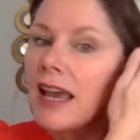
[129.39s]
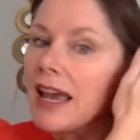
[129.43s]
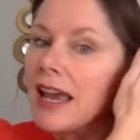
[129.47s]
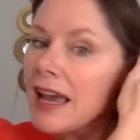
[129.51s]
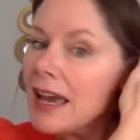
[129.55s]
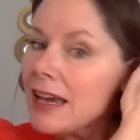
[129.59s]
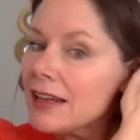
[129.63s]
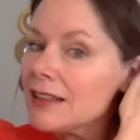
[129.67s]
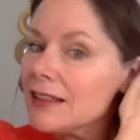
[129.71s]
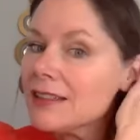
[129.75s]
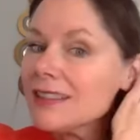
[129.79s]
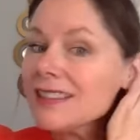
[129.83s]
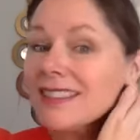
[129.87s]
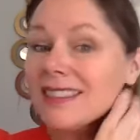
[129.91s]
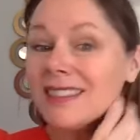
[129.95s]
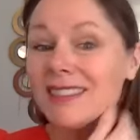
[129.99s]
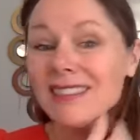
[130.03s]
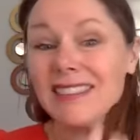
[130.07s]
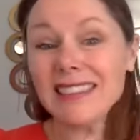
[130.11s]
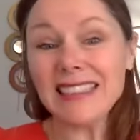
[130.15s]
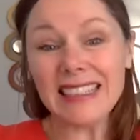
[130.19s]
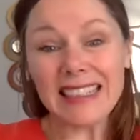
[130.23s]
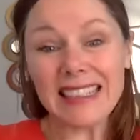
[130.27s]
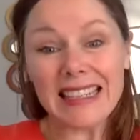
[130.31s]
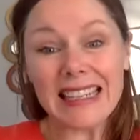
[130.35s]
And
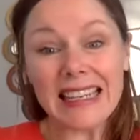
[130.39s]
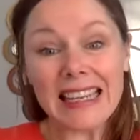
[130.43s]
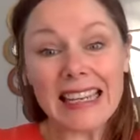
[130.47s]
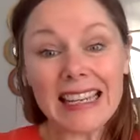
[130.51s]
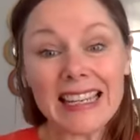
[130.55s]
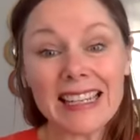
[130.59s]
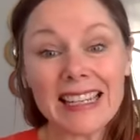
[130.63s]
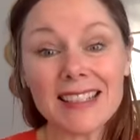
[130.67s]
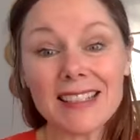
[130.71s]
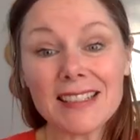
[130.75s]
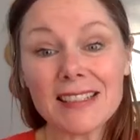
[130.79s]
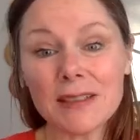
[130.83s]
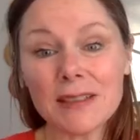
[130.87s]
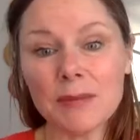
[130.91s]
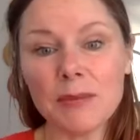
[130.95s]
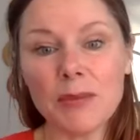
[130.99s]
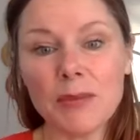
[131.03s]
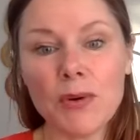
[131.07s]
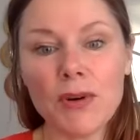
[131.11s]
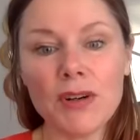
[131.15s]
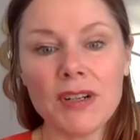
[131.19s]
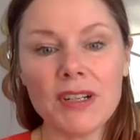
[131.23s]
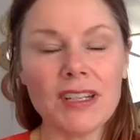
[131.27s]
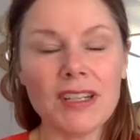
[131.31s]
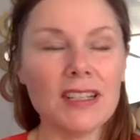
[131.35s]
it is
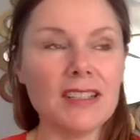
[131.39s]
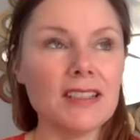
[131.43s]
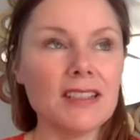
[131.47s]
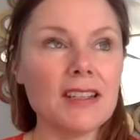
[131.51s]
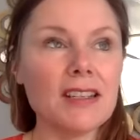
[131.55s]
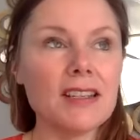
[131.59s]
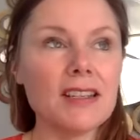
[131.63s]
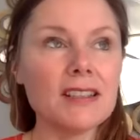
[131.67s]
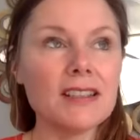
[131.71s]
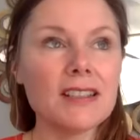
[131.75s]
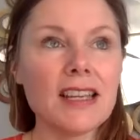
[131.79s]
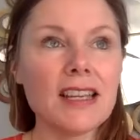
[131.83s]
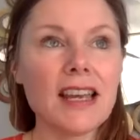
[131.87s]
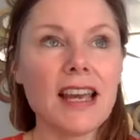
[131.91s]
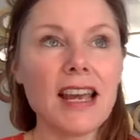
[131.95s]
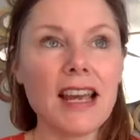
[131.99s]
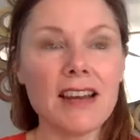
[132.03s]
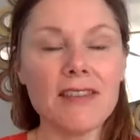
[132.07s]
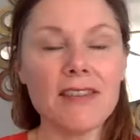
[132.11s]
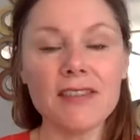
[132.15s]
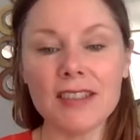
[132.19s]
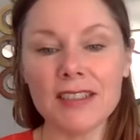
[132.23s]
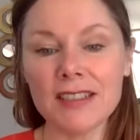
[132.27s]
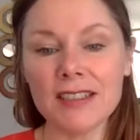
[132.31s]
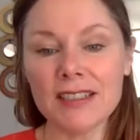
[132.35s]
important to
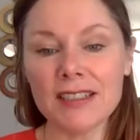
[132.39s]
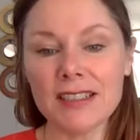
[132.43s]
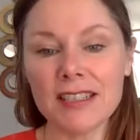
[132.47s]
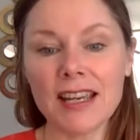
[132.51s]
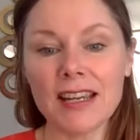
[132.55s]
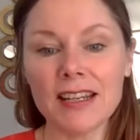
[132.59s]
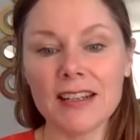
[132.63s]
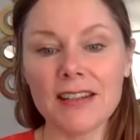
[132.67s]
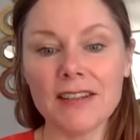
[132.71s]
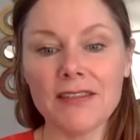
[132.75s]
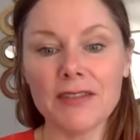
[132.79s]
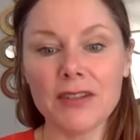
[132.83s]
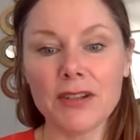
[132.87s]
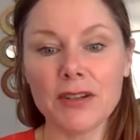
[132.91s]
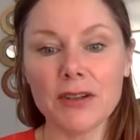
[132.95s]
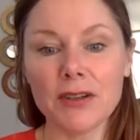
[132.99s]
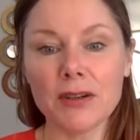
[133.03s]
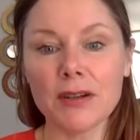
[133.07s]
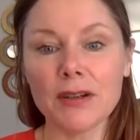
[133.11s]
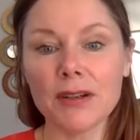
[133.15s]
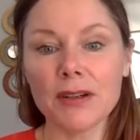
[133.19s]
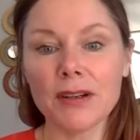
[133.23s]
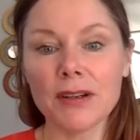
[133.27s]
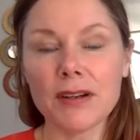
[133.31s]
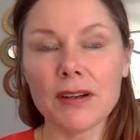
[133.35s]
have inside of
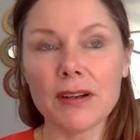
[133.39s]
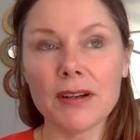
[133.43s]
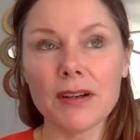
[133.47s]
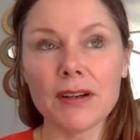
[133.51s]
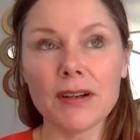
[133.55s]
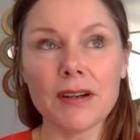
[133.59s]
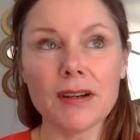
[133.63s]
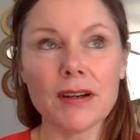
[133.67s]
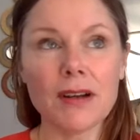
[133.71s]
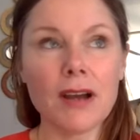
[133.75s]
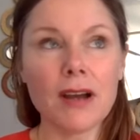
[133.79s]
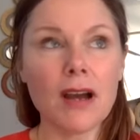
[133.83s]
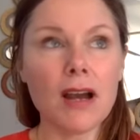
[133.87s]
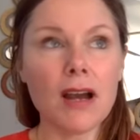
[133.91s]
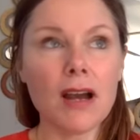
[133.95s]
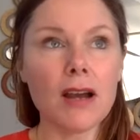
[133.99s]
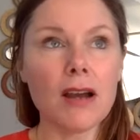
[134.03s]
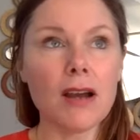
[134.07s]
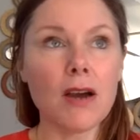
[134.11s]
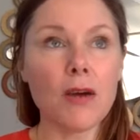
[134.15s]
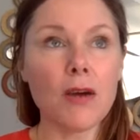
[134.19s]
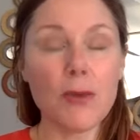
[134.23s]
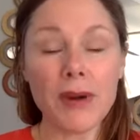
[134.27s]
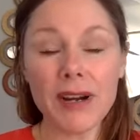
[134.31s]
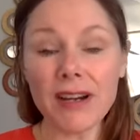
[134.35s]
your
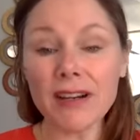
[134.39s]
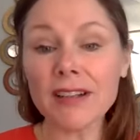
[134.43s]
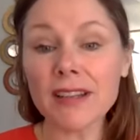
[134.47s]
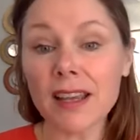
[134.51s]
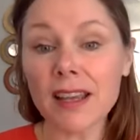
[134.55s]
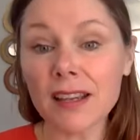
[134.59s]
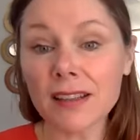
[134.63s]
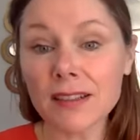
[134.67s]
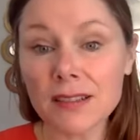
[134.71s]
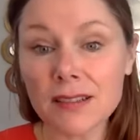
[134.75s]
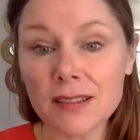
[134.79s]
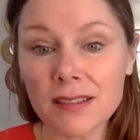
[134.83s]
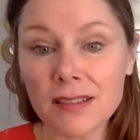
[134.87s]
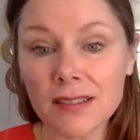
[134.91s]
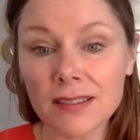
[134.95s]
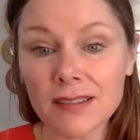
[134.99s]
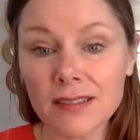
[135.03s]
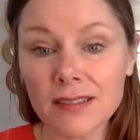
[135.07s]
awareness